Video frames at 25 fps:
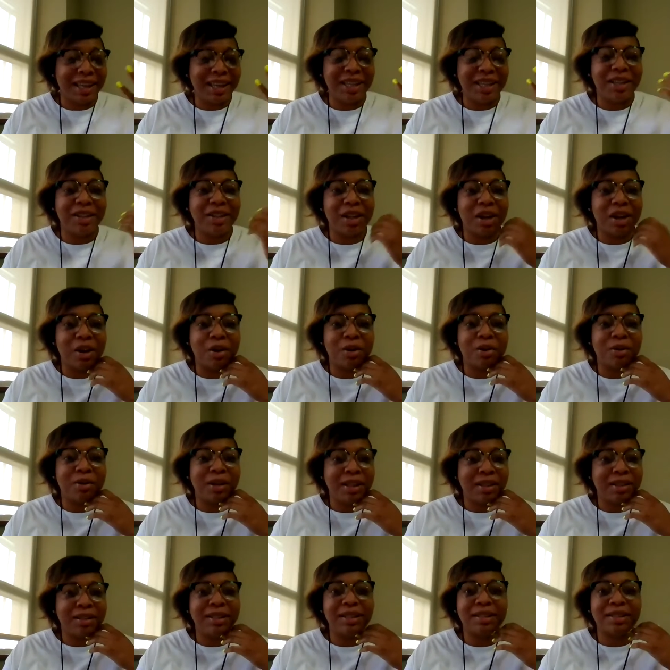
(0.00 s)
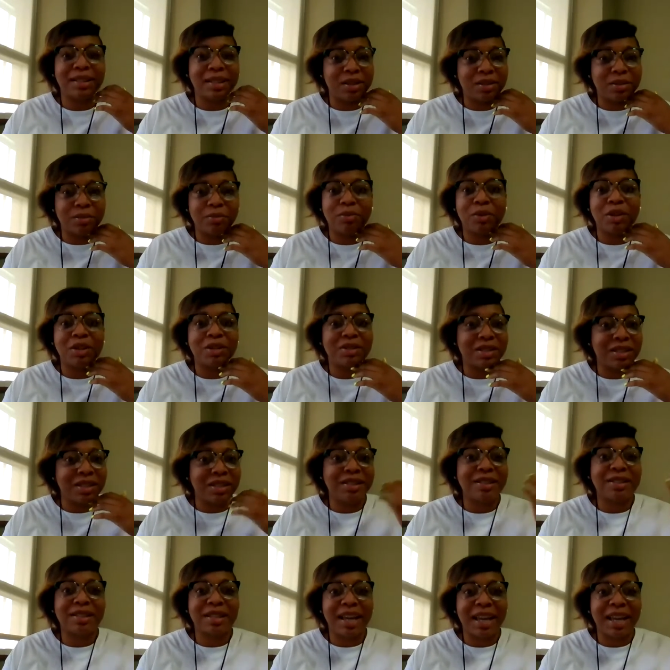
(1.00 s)
and this is where
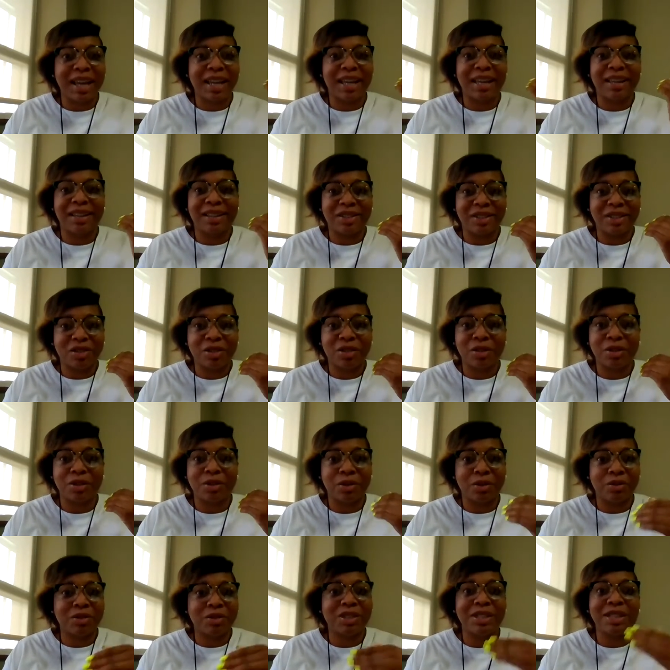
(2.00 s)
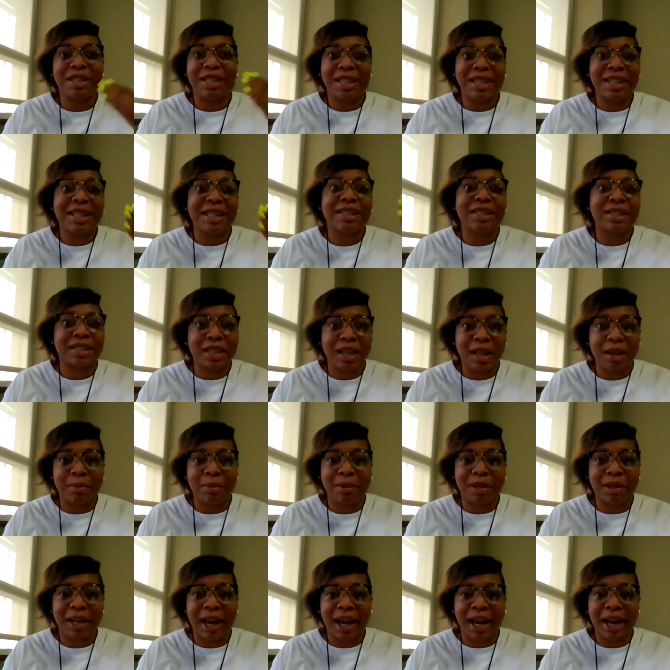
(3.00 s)
she's staying until she can get
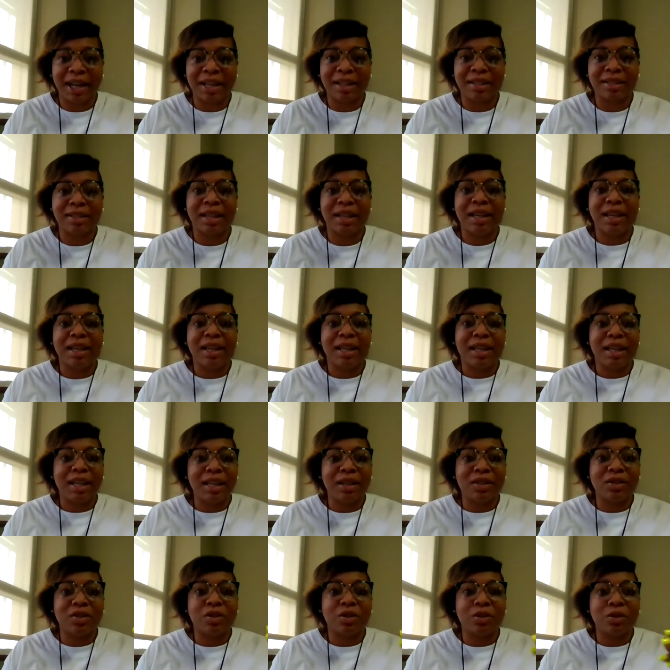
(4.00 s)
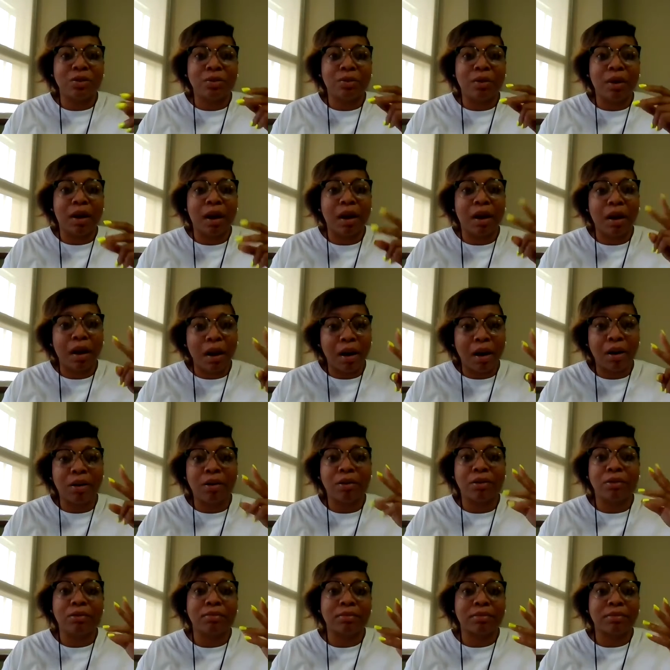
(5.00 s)
stabilized into her
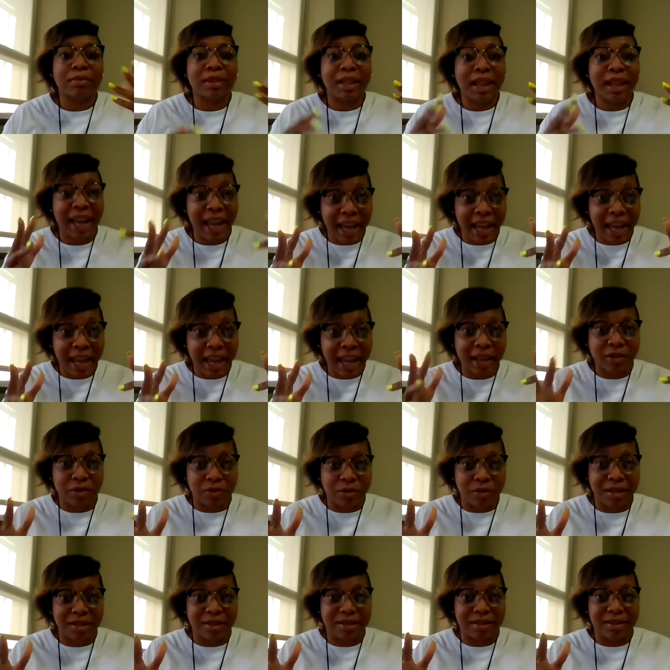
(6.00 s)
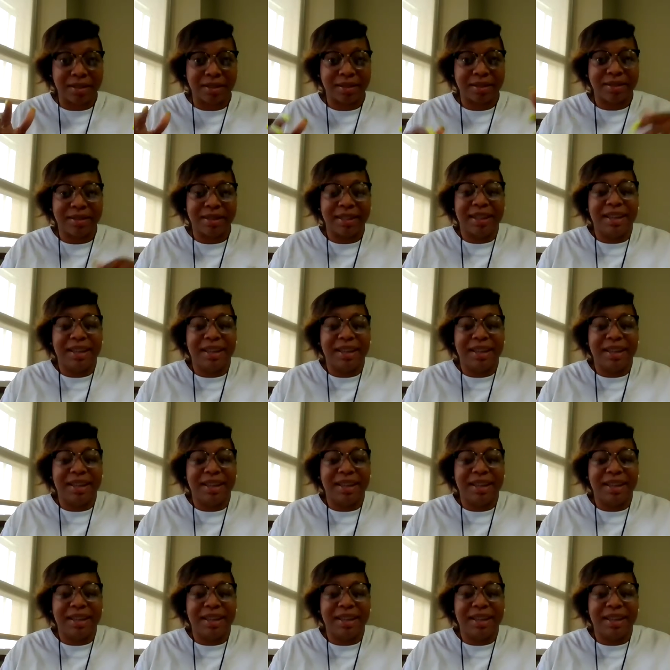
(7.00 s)
own address.